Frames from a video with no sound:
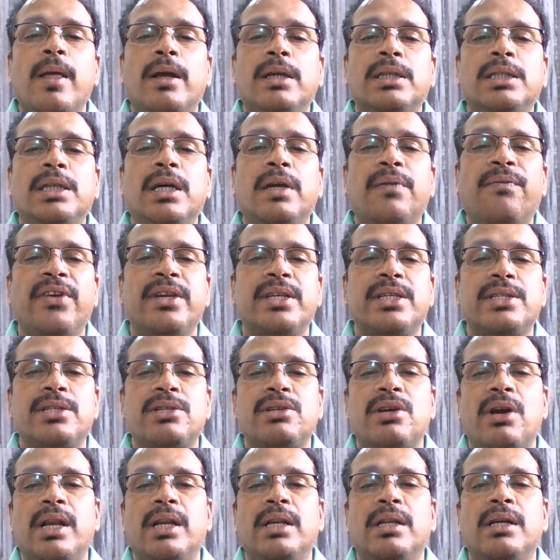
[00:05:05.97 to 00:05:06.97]
surface
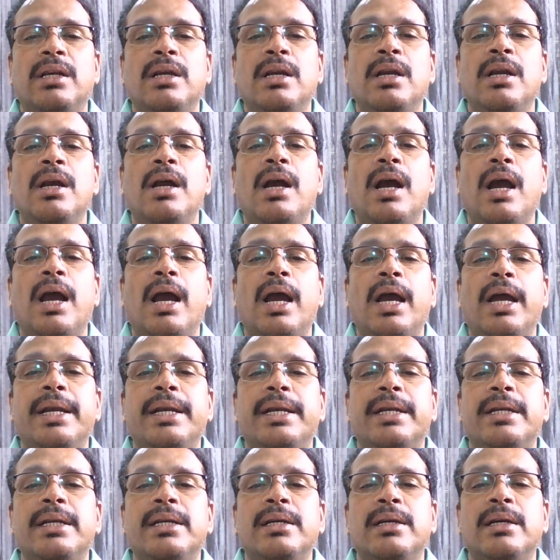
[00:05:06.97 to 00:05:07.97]
soil
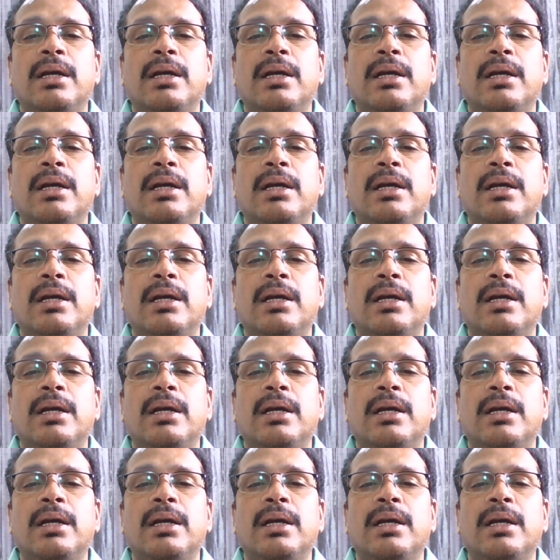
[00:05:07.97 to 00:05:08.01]
and